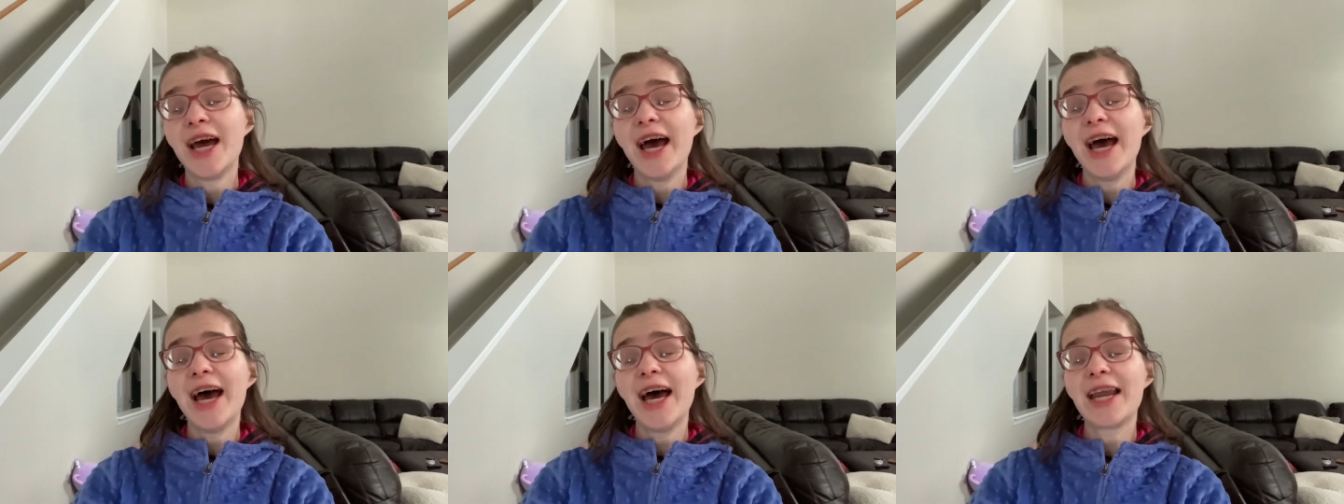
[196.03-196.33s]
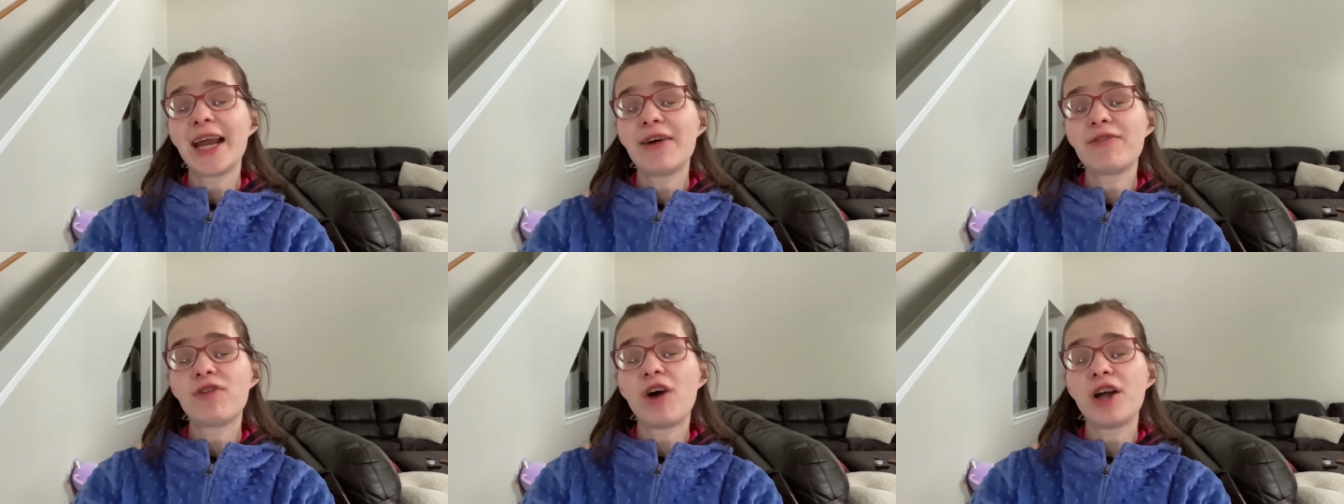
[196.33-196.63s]

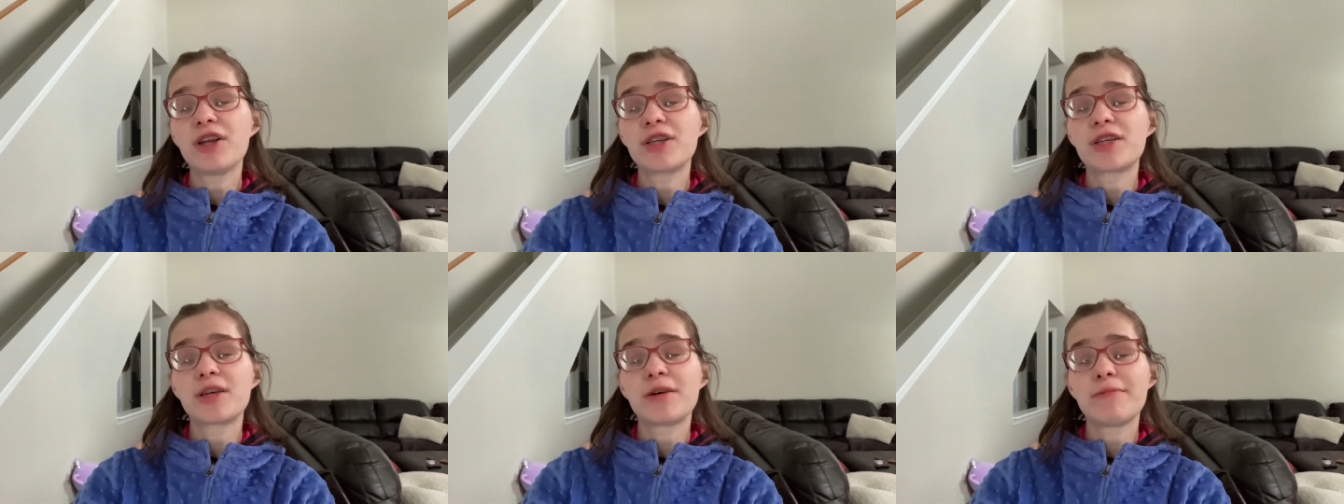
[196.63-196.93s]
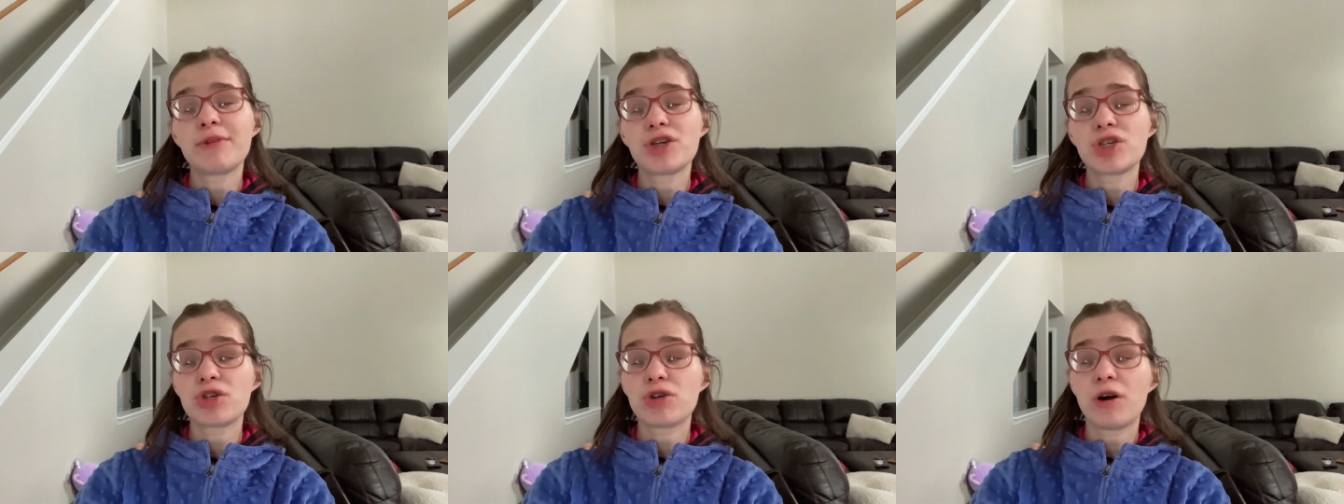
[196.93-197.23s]
and I've gotten so
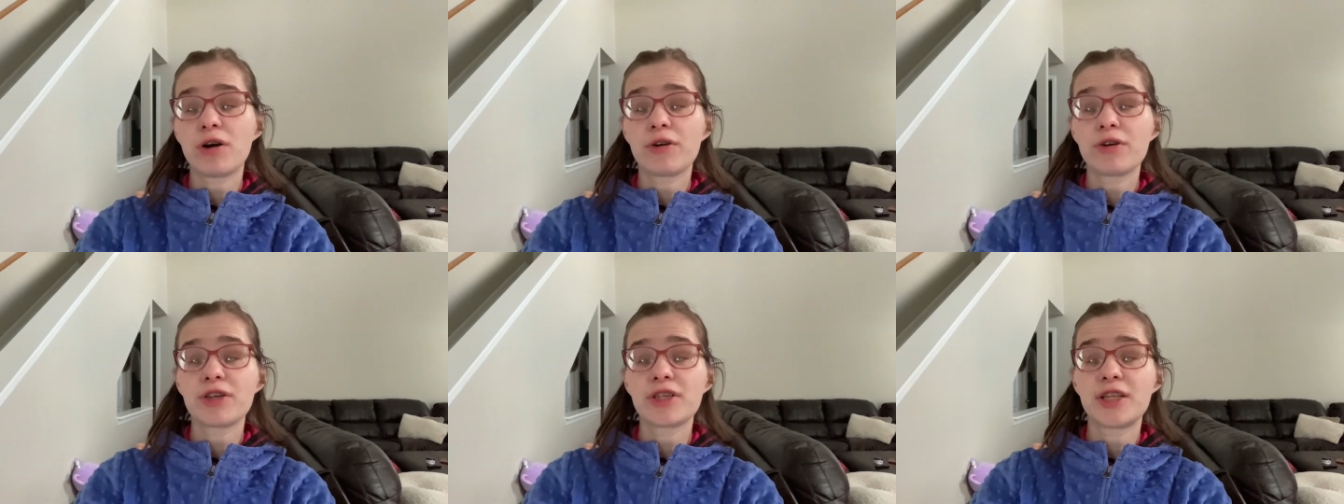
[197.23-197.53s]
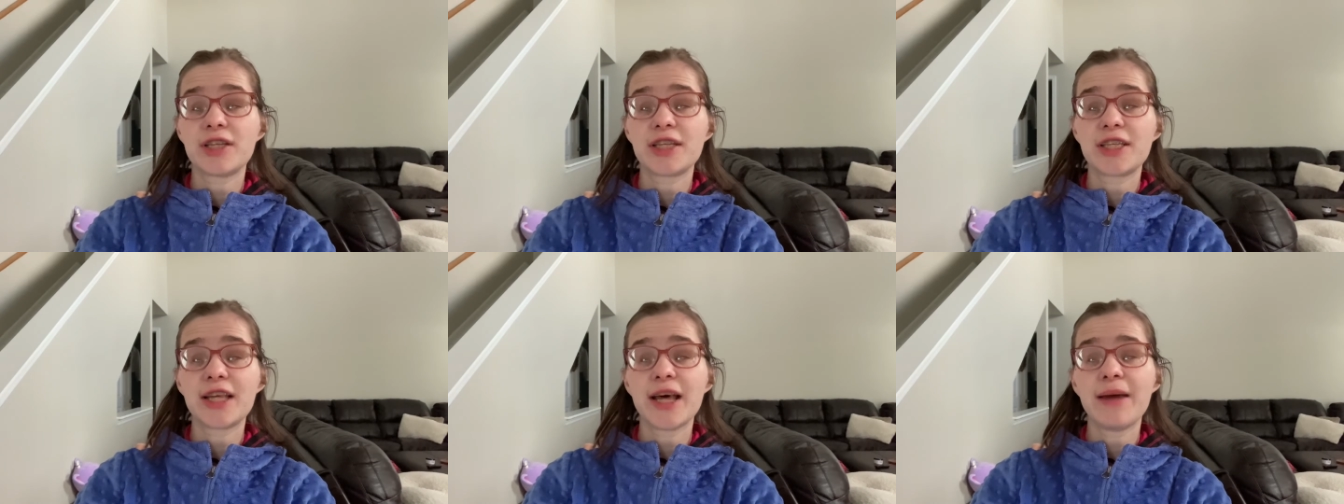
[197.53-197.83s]
much stronger
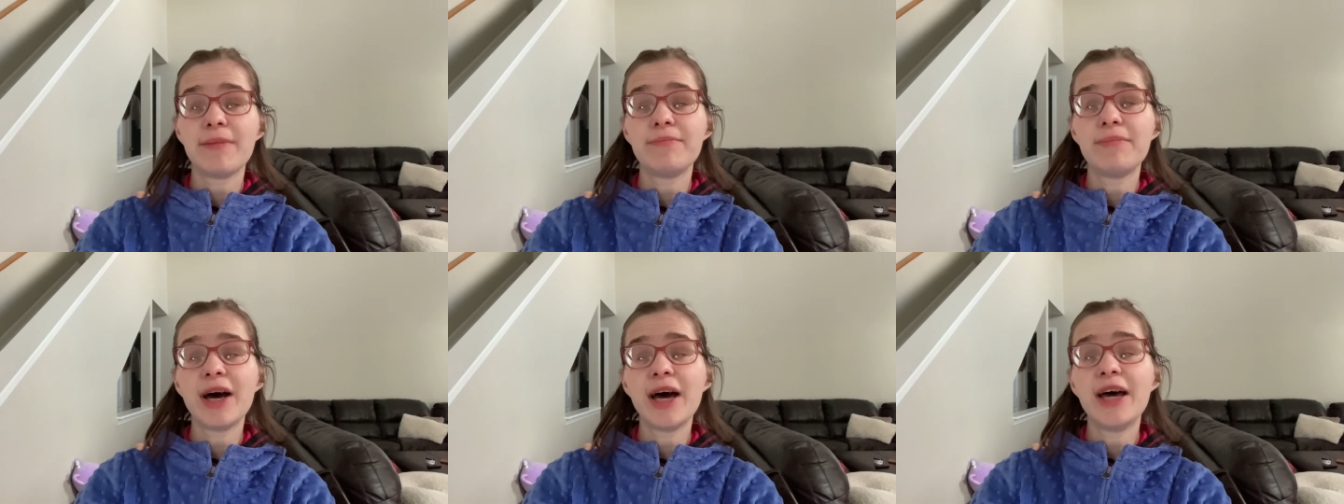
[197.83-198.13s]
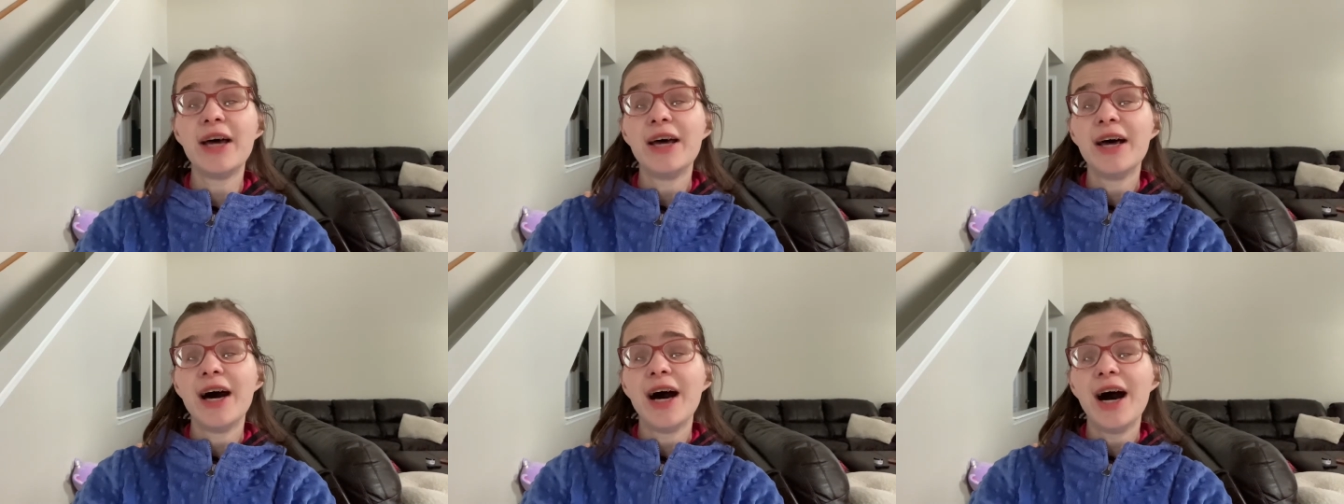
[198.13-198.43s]
since then, but